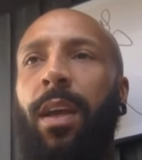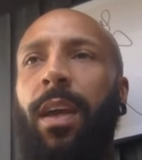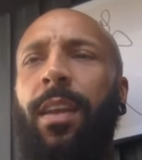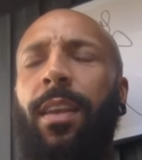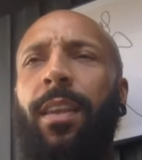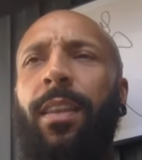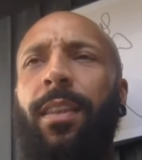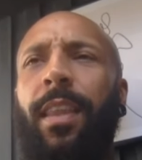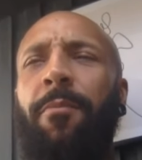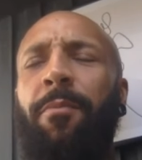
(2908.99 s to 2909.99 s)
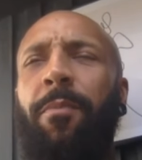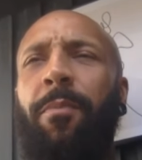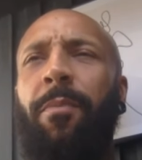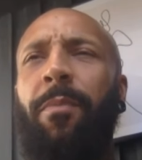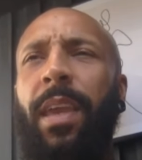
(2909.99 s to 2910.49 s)
and they
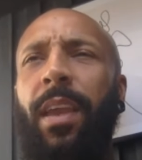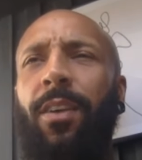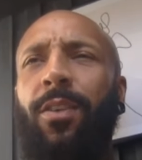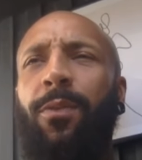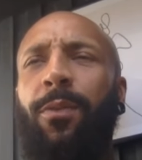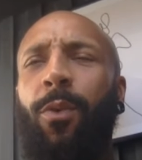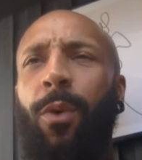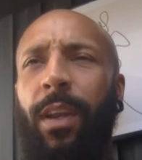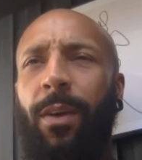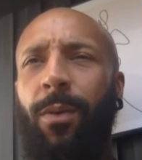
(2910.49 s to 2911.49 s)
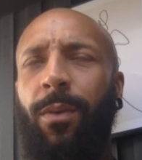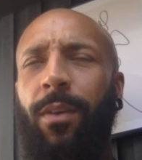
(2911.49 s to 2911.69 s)
beat us four 0